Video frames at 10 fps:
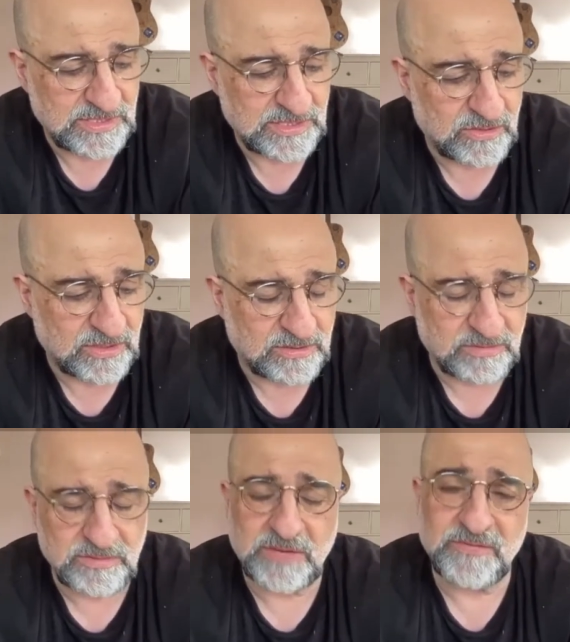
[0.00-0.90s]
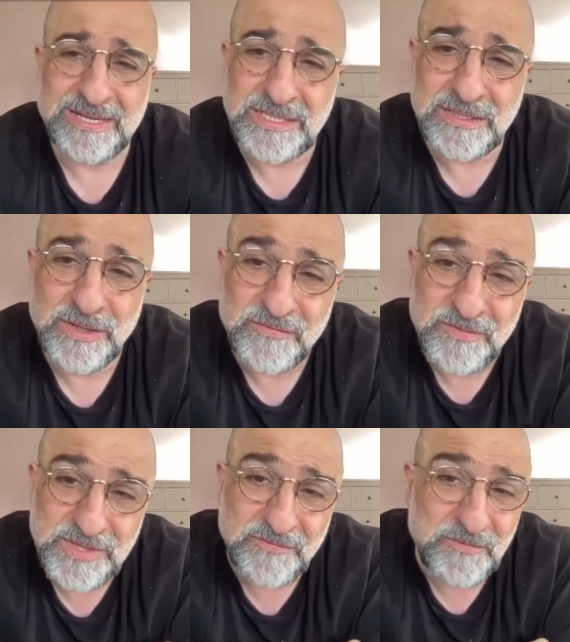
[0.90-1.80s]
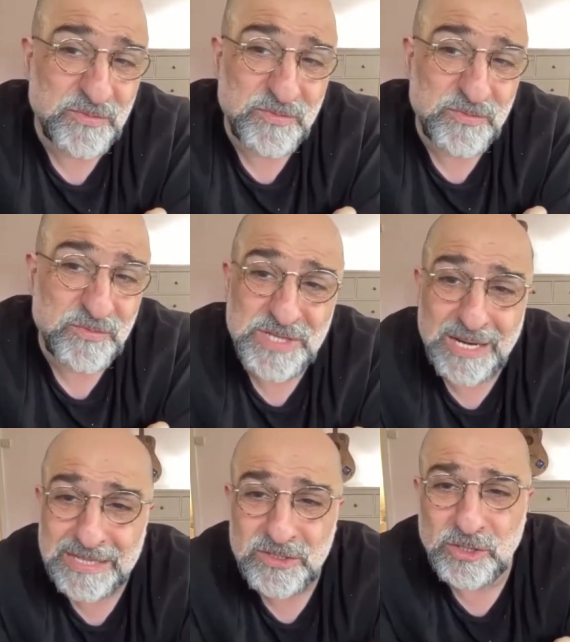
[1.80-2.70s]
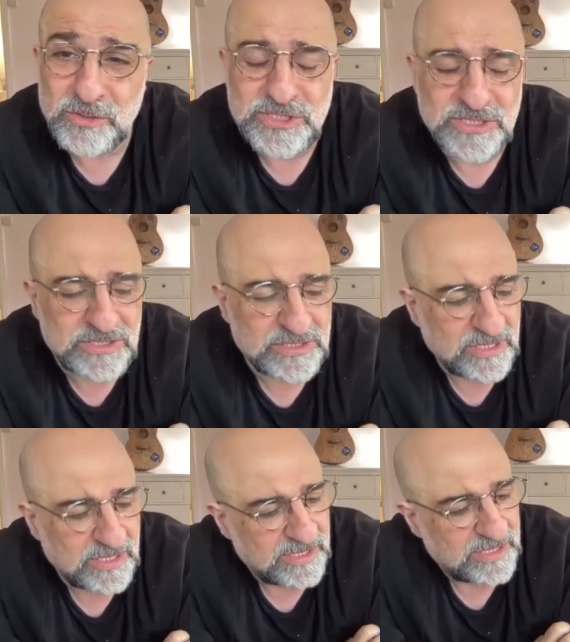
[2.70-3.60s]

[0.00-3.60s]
they have acting, they have dialect coaches,